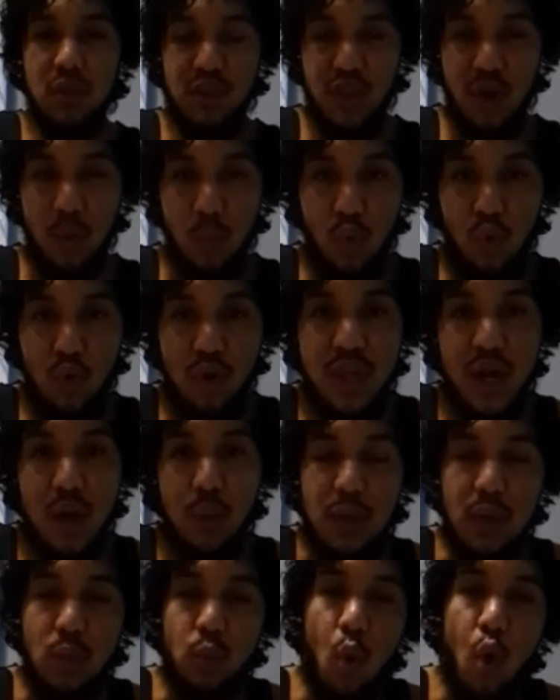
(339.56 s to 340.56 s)
The more that
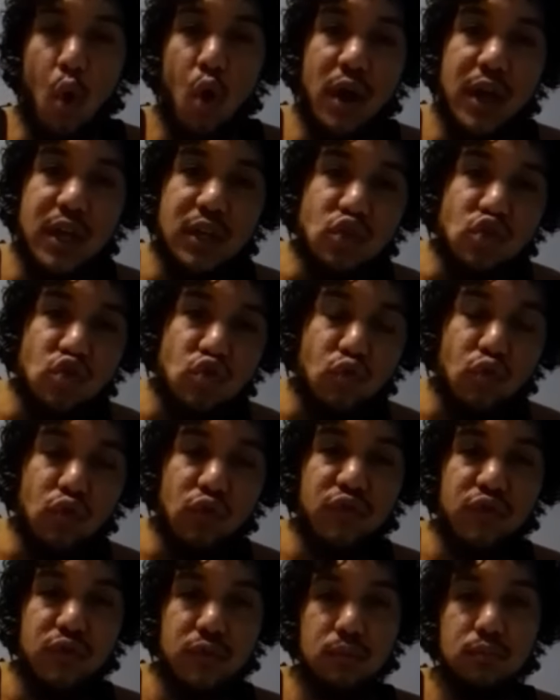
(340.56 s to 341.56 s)
we walk in
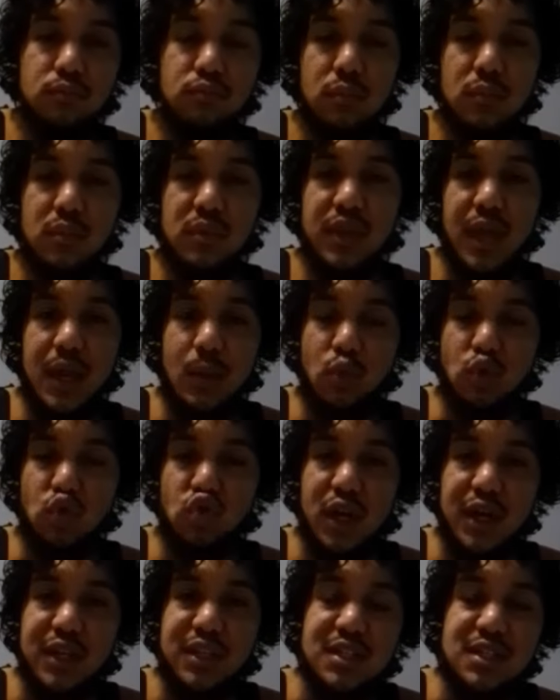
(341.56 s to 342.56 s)
truth, they will
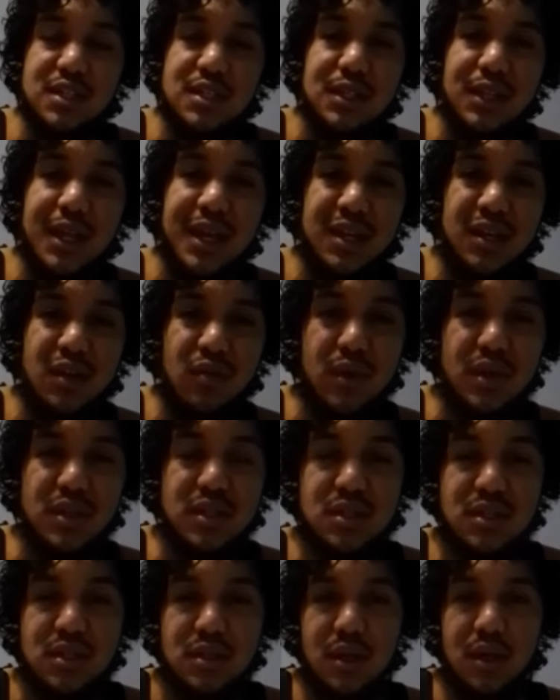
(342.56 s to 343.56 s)
try to slander
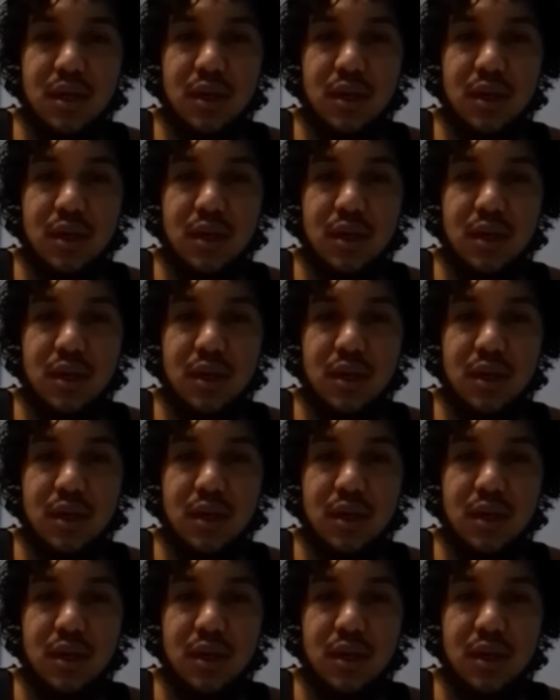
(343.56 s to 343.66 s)
us.